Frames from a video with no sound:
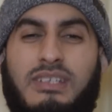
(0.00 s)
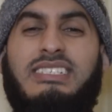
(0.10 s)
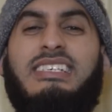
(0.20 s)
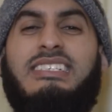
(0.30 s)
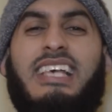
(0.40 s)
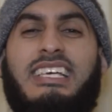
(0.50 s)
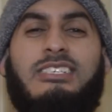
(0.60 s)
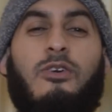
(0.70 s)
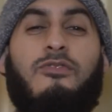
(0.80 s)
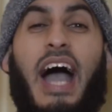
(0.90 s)
which is a
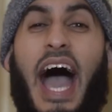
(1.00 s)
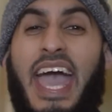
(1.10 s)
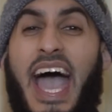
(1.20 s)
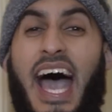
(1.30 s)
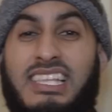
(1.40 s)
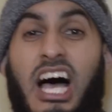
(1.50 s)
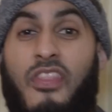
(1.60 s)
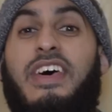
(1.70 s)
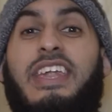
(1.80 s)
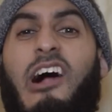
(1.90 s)
section of
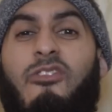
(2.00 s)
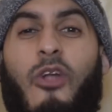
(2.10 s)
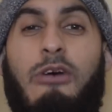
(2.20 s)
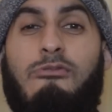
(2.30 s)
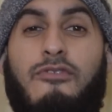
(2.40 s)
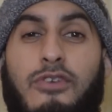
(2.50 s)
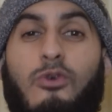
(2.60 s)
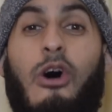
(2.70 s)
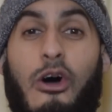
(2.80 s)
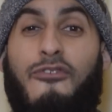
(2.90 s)
ayat that Allah
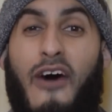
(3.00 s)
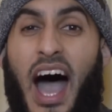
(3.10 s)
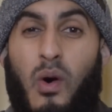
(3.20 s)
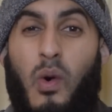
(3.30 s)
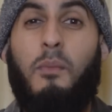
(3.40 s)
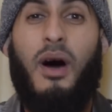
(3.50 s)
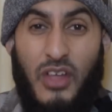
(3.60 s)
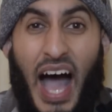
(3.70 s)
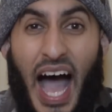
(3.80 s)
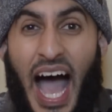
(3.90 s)
revealed for our
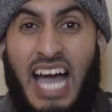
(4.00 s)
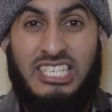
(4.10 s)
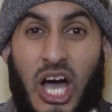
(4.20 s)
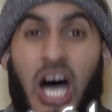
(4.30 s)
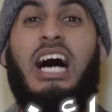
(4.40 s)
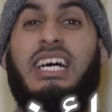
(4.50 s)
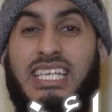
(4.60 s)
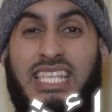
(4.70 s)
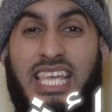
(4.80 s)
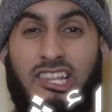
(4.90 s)
mother Aisha
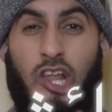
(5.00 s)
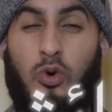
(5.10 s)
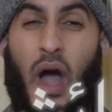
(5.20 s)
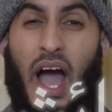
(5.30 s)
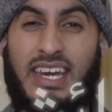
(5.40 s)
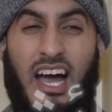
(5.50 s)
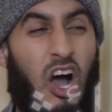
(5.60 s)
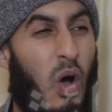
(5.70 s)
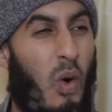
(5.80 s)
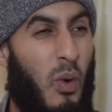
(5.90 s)
radiallahu
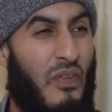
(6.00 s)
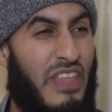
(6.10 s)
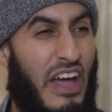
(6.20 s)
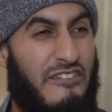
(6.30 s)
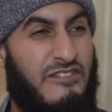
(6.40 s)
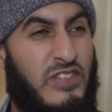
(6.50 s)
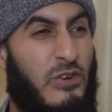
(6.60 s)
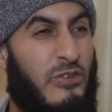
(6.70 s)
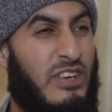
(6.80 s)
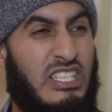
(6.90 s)
anha, when that
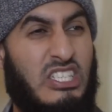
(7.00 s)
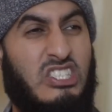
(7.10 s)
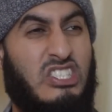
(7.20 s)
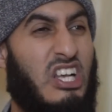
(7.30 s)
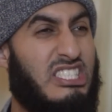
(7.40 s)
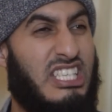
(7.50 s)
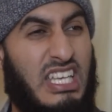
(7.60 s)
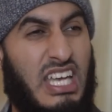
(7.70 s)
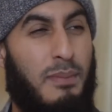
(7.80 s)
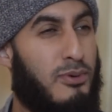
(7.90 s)
filthy,
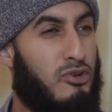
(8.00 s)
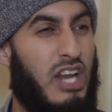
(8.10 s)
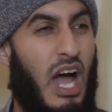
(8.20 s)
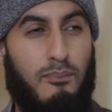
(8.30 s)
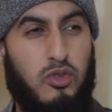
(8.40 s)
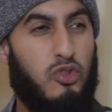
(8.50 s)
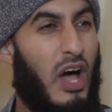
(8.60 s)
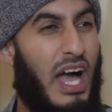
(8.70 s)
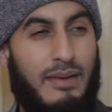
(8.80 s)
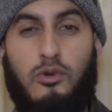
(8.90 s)
disgusting hypocrite
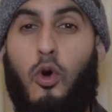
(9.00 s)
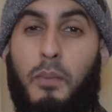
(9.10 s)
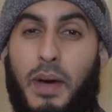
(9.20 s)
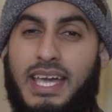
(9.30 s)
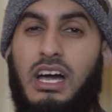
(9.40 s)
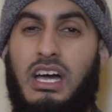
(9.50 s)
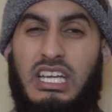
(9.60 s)
Abdullah ibn Ubay